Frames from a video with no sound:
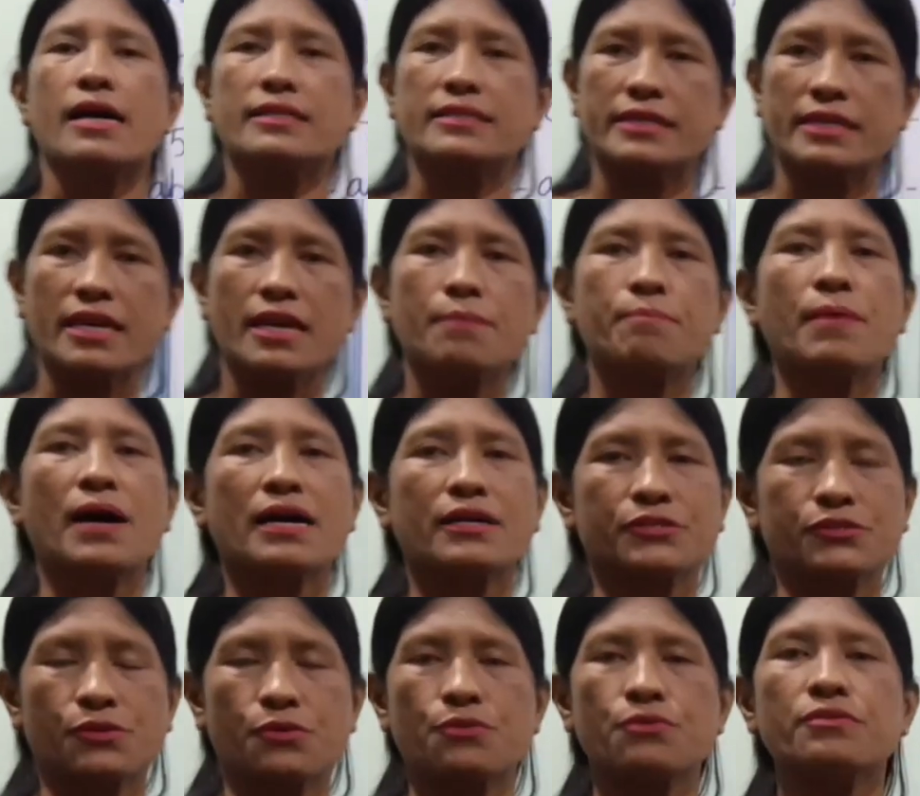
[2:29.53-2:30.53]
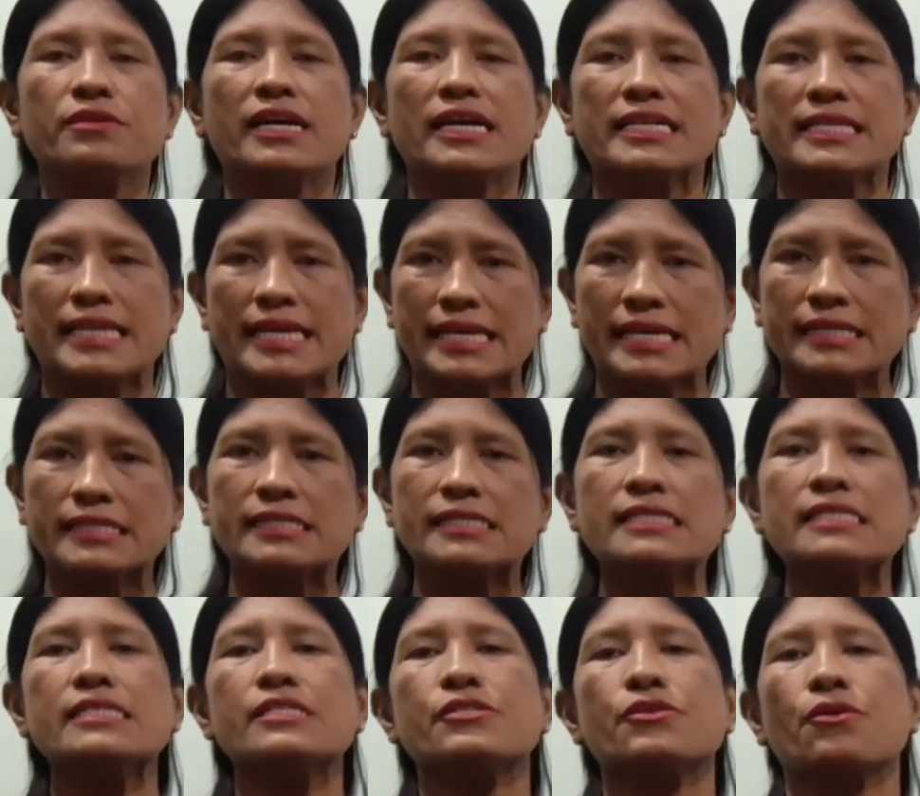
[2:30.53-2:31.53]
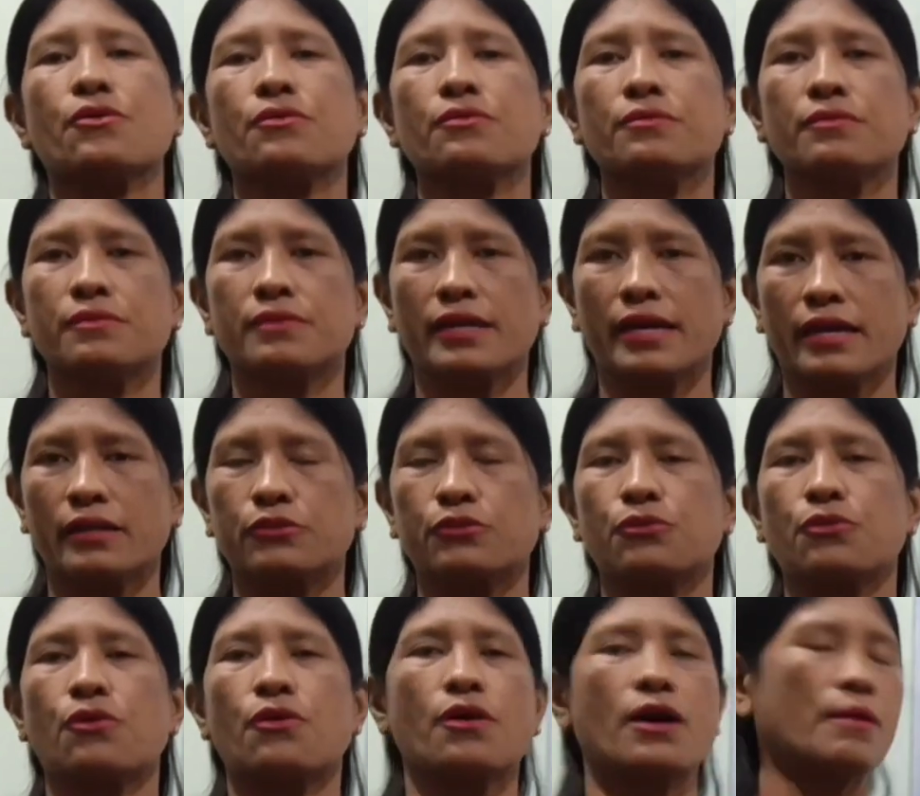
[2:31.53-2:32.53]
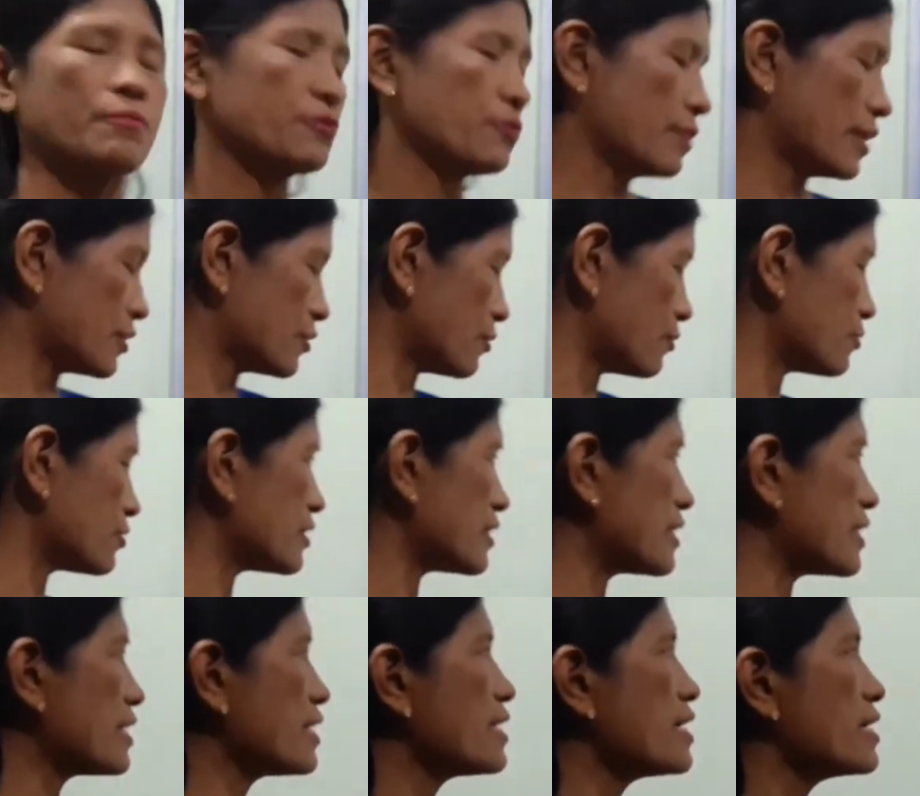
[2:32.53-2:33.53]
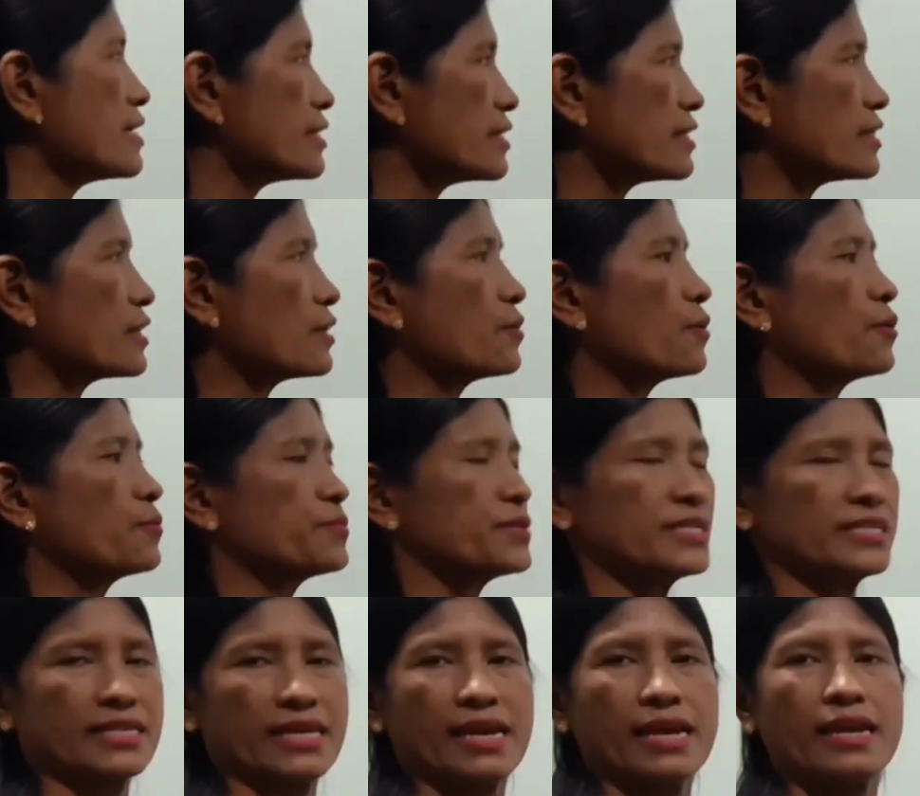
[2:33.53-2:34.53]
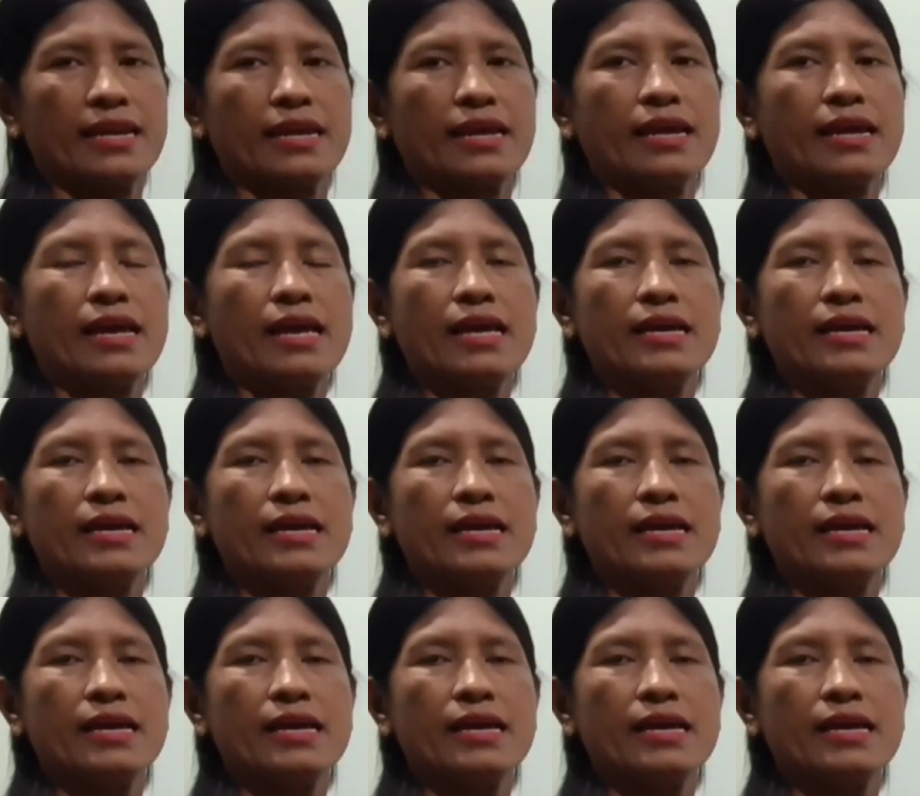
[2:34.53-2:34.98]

Ye a basso, ye a chizo, alcohol, the less lucy, ethanol chitty.